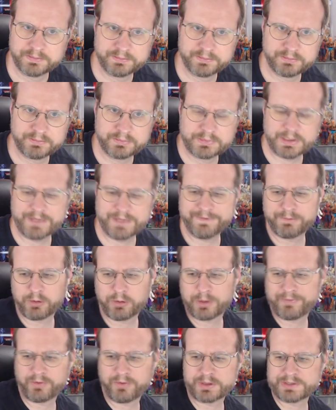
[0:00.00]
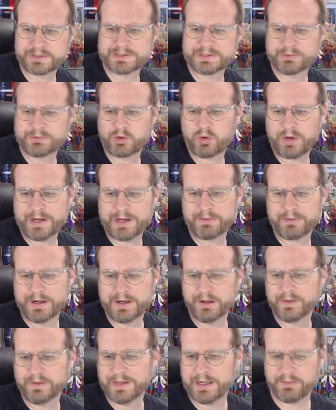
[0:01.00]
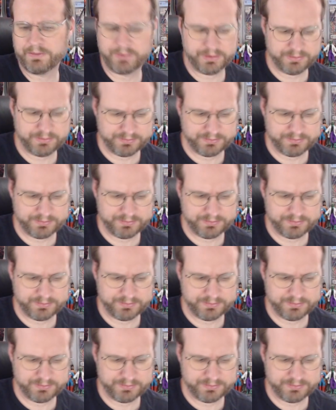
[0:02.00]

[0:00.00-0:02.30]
9.4 doesn't seem quite right on that one,